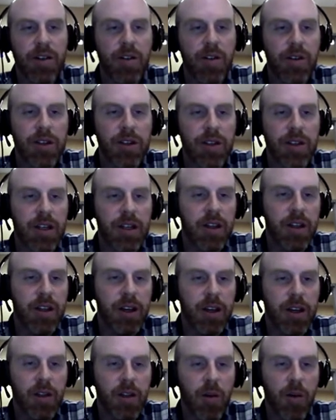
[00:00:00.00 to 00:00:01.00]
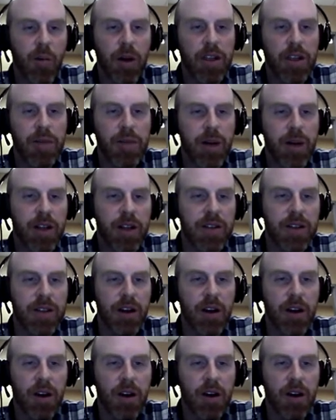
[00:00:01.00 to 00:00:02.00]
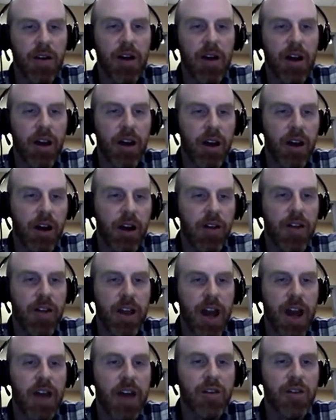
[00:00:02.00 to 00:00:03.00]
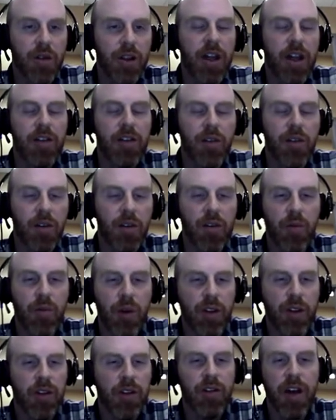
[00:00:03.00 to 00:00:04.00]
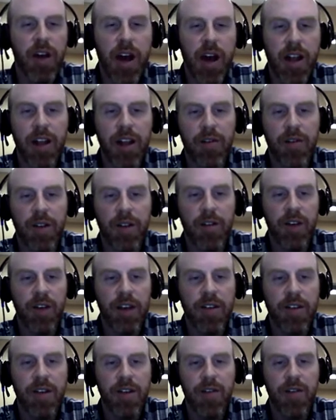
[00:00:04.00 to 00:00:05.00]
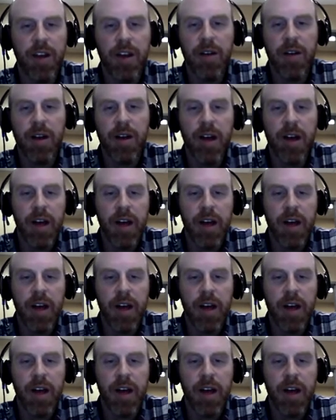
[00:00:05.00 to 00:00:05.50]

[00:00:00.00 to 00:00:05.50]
And you can see the white spots there are the actual electrodes where there's a high level of activity.